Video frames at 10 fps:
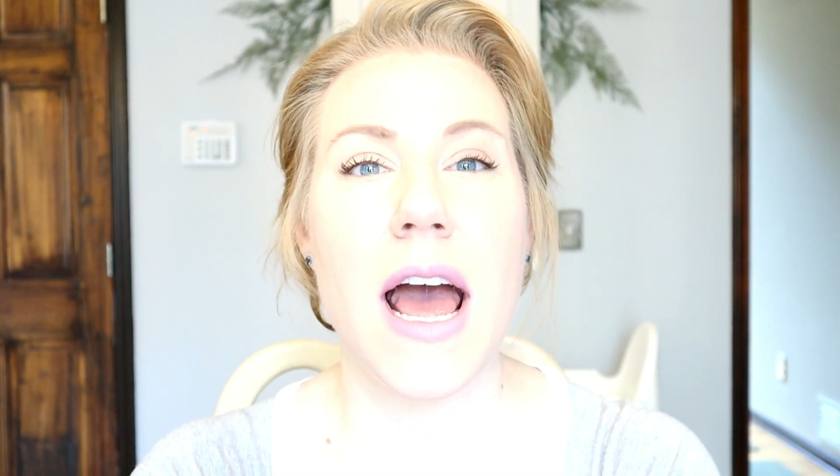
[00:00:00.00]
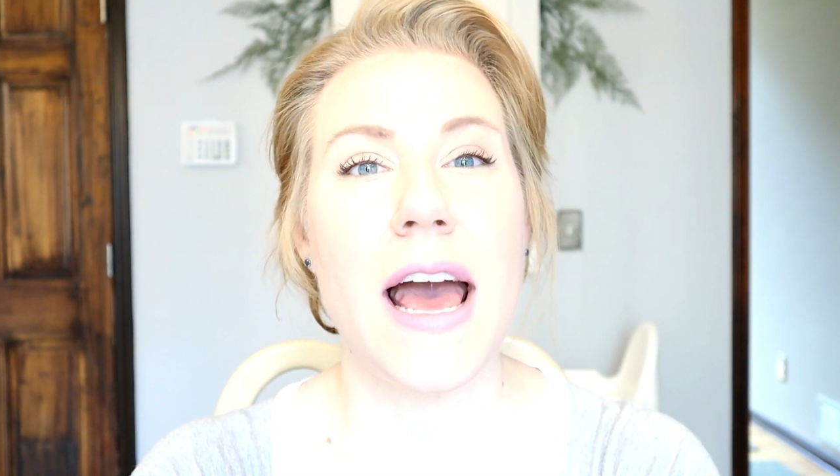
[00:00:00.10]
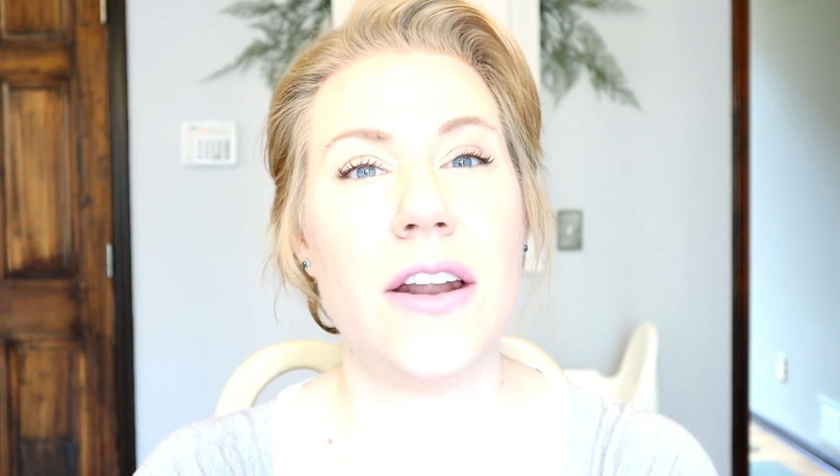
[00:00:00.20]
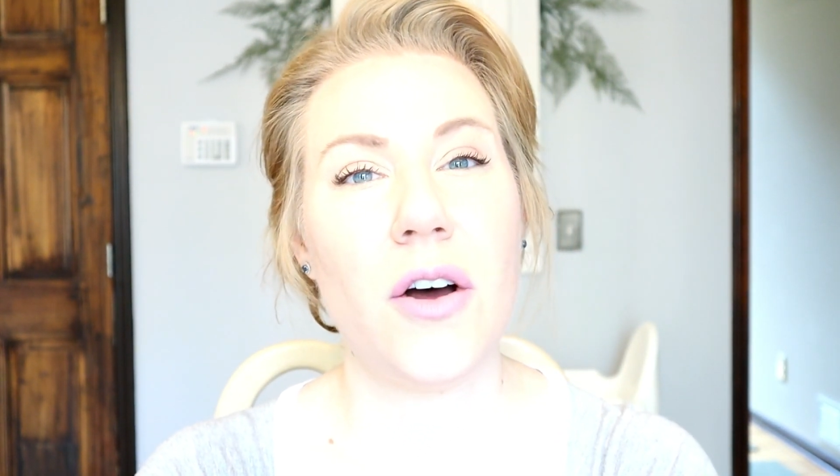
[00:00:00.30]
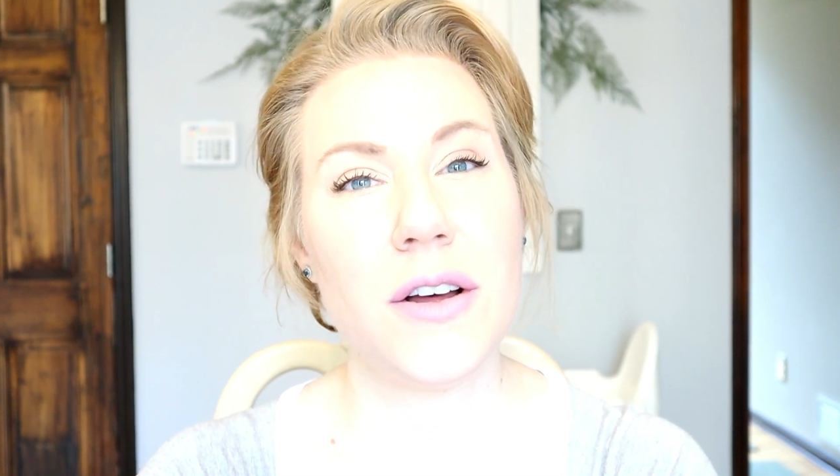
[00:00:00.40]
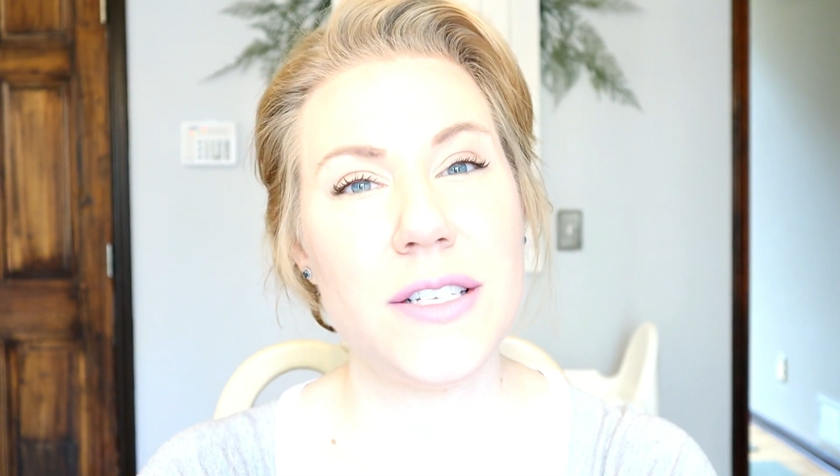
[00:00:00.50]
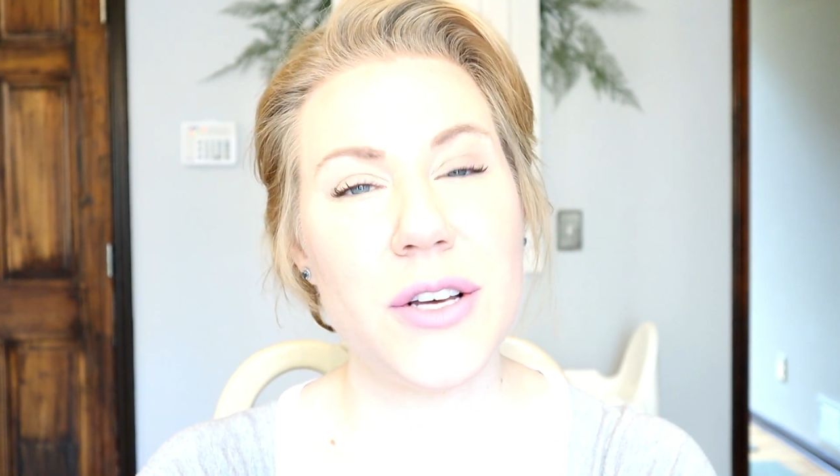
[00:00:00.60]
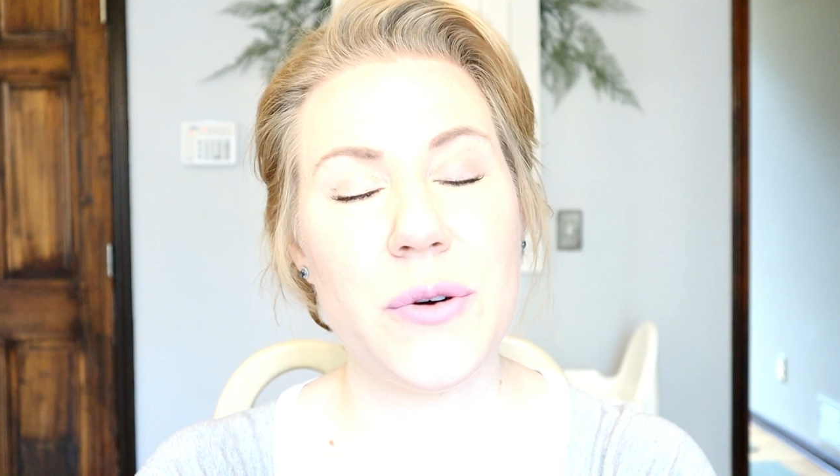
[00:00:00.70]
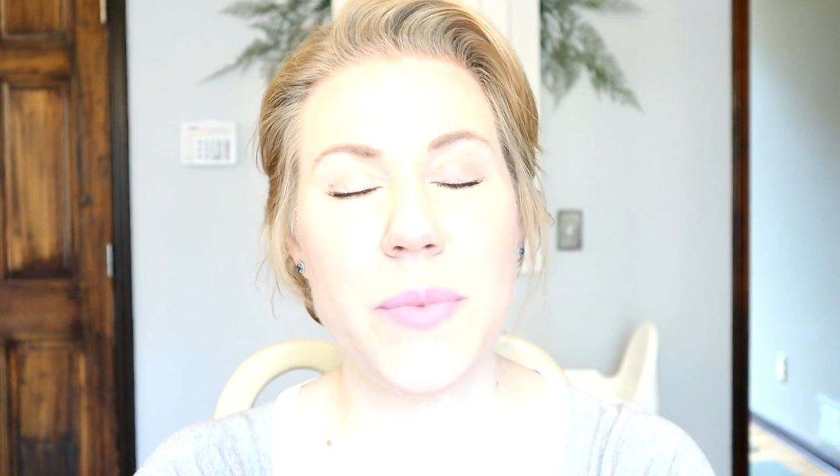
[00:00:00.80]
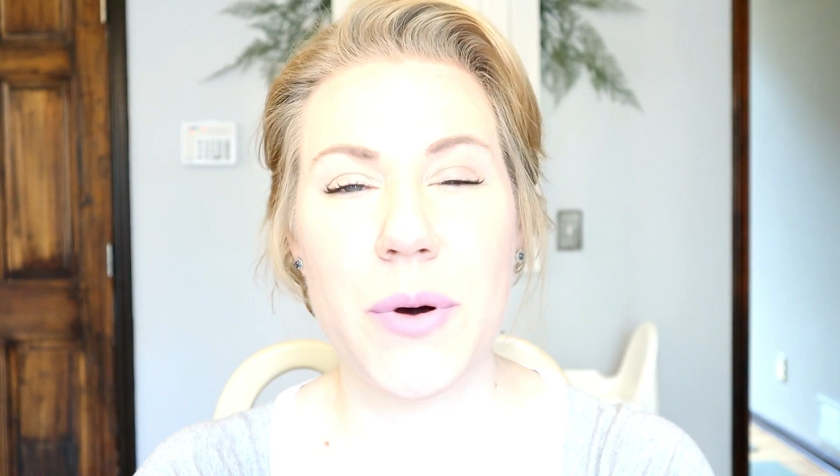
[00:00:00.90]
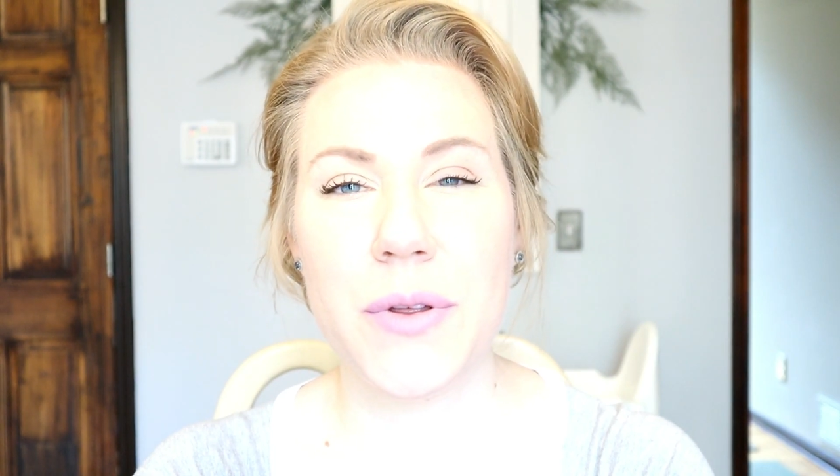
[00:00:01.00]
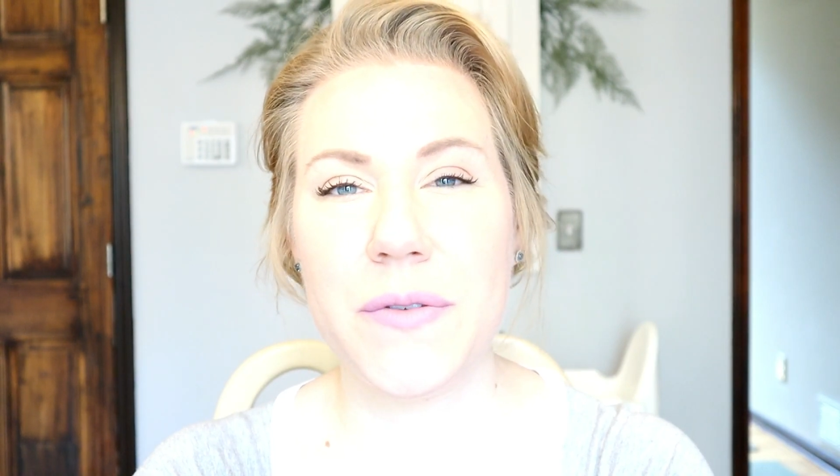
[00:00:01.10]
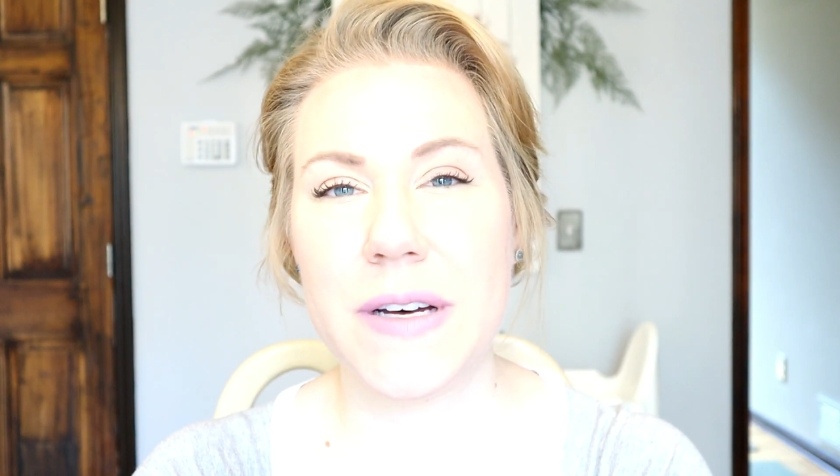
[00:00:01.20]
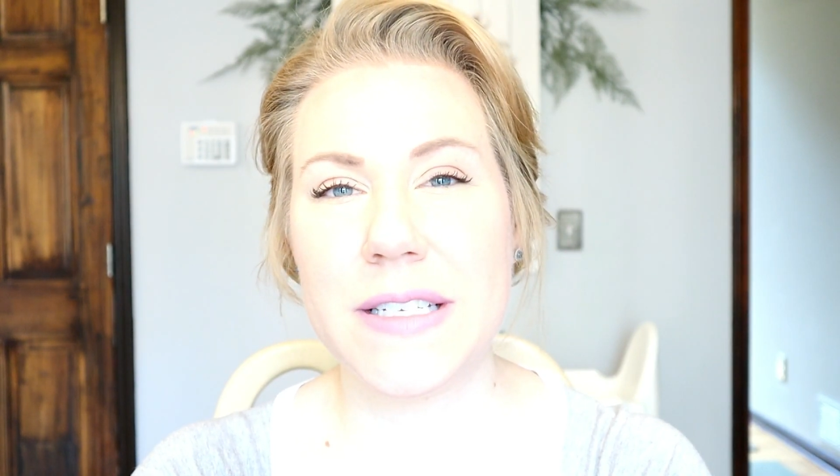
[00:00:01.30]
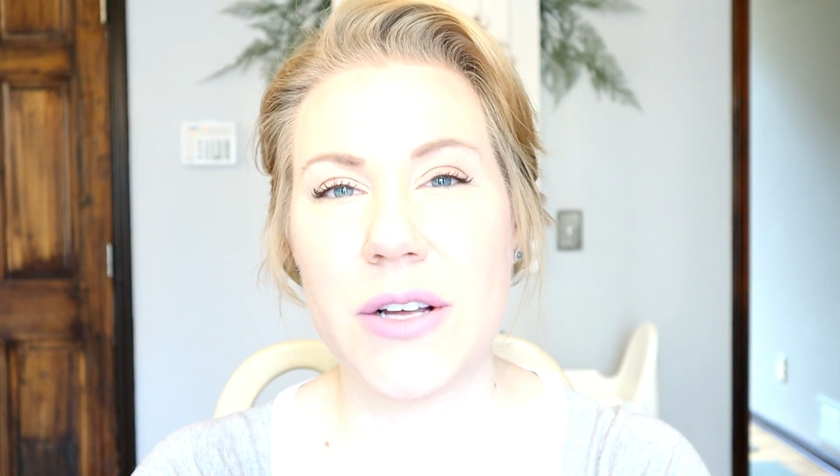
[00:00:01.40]
And also, both
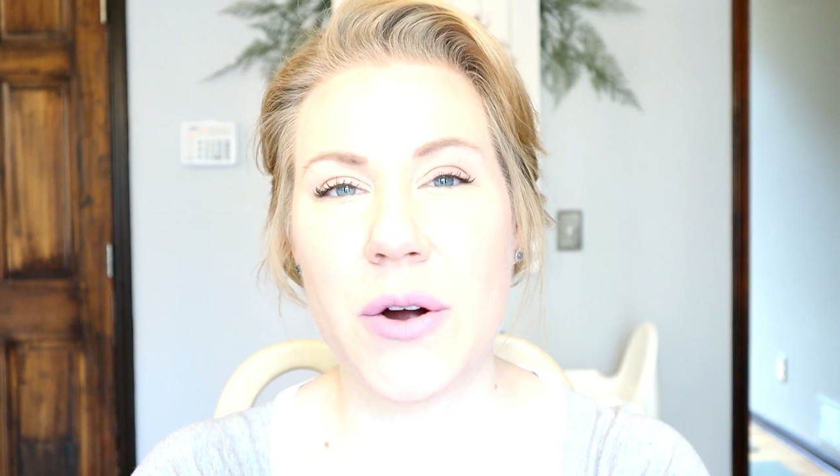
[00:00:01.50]
of us